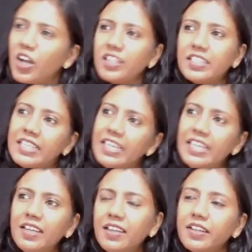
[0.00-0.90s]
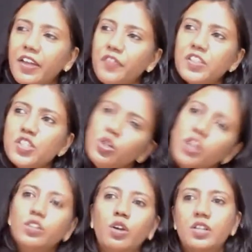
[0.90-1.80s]
key refers to
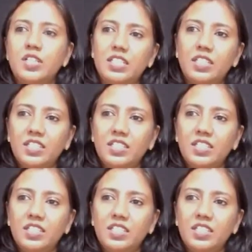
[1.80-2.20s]
authority.